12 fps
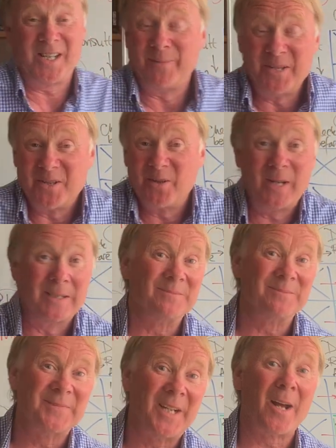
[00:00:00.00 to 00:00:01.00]
let me do it?
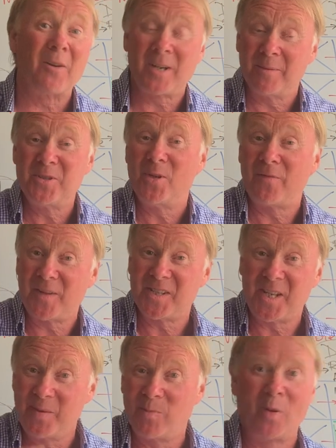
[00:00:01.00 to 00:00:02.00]
And I'll come to you if there's
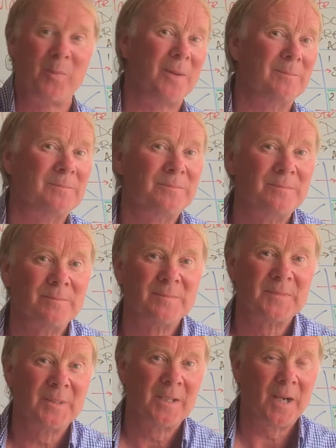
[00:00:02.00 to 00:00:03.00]
any problem.
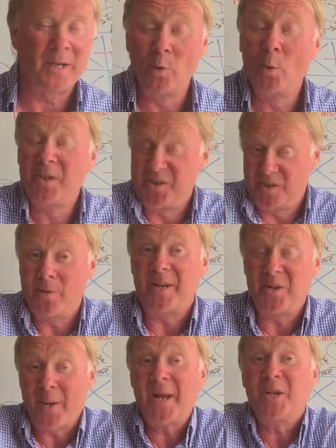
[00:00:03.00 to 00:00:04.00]
I always do
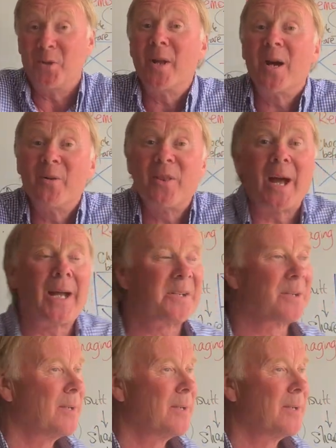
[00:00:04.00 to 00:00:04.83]
anyway, you know that.